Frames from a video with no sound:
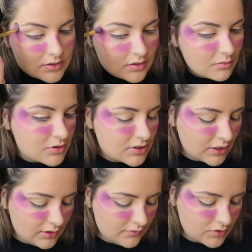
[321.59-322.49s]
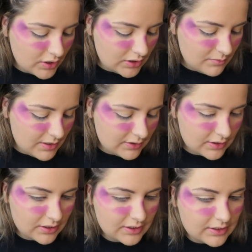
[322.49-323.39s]
So I'm just kind of trying to make
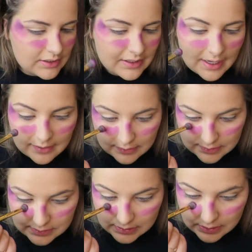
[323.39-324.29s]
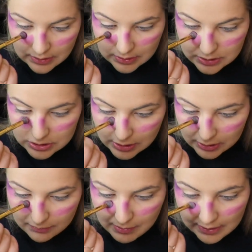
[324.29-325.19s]
like a galaxy-ish
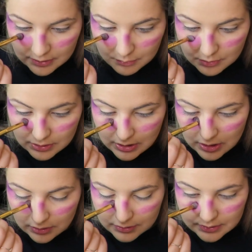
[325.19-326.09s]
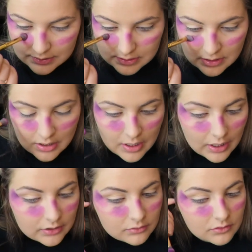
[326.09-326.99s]
kind of pattern with the colors.
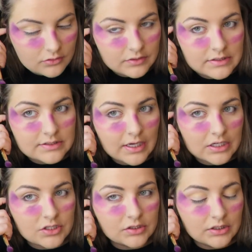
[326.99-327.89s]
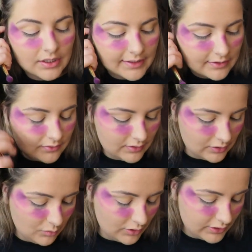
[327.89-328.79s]
I don't know if this is actually like
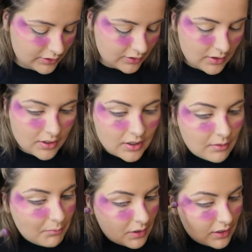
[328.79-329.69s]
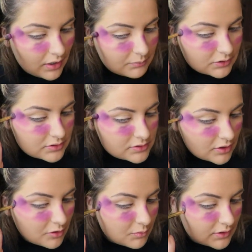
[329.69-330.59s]
gonna work, but I'm gonna
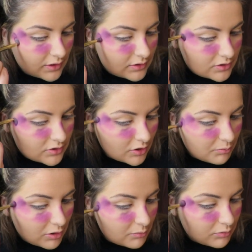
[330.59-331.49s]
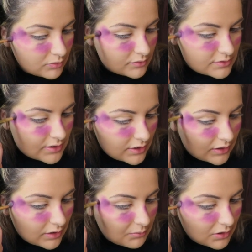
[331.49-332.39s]
start with like the dark purples
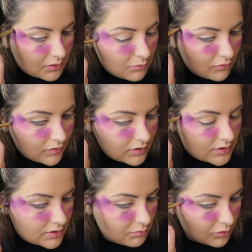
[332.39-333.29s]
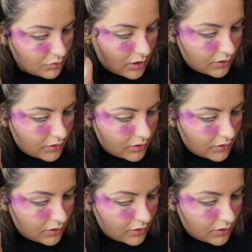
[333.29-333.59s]
and then I'm gonna move into the blue